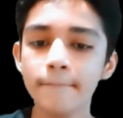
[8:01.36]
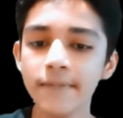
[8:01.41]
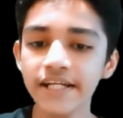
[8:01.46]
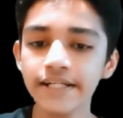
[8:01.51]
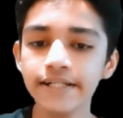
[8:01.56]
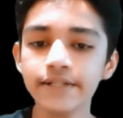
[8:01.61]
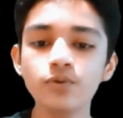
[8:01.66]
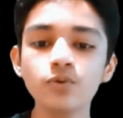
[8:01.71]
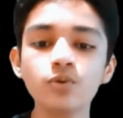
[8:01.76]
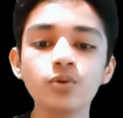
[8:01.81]

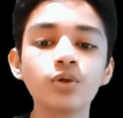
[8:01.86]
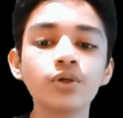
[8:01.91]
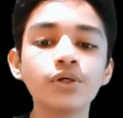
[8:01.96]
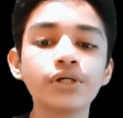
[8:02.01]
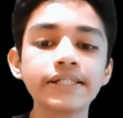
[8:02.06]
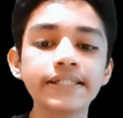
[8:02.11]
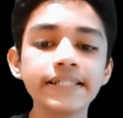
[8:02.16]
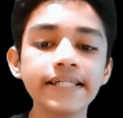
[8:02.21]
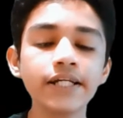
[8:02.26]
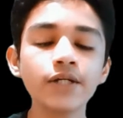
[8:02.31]
B2,
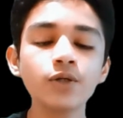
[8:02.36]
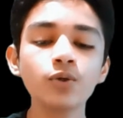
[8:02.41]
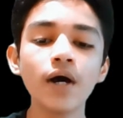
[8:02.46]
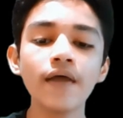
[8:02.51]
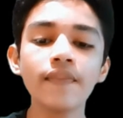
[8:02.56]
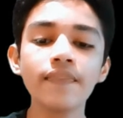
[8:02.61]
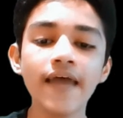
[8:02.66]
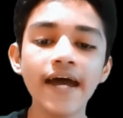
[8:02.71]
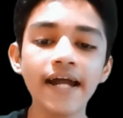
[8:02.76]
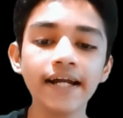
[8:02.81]
C2
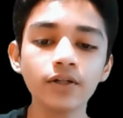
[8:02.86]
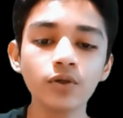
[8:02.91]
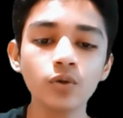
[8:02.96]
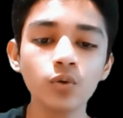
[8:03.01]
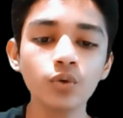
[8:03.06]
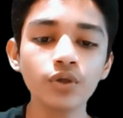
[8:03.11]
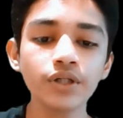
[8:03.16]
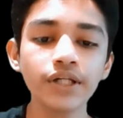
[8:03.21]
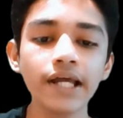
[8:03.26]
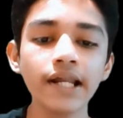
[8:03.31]
and that
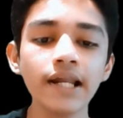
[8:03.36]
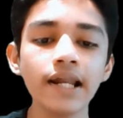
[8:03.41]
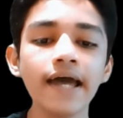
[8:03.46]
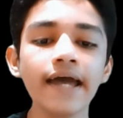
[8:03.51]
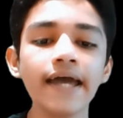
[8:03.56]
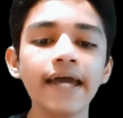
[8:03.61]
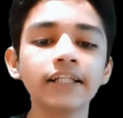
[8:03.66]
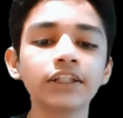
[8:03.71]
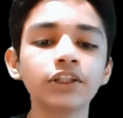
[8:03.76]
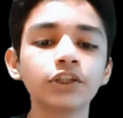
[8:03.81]
too till
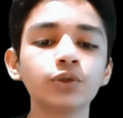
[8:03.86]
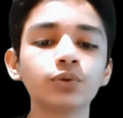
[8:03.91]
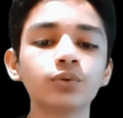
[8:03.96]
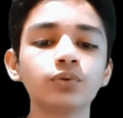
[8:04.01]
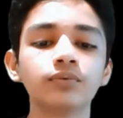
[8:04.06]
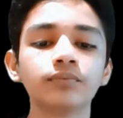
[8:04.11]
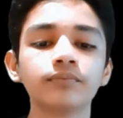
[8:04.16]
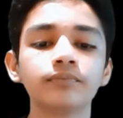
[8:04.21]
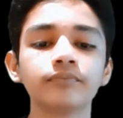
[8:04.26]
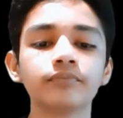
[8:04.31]
H2.
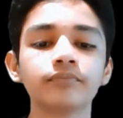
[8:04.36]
